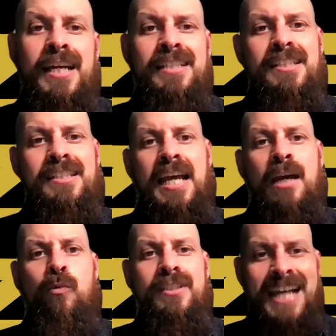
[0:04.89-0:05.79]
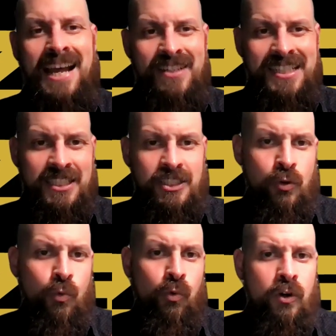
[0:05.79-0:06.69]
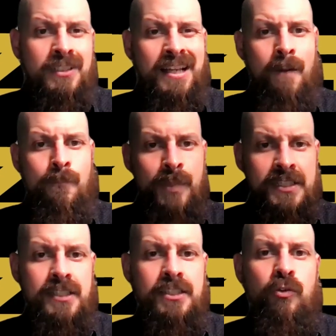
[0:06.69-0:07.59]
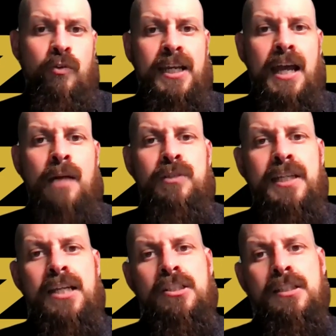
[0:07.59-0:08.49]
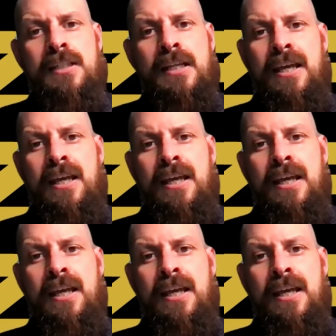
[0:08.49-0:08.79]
and today we're diving into a world of business credit applications.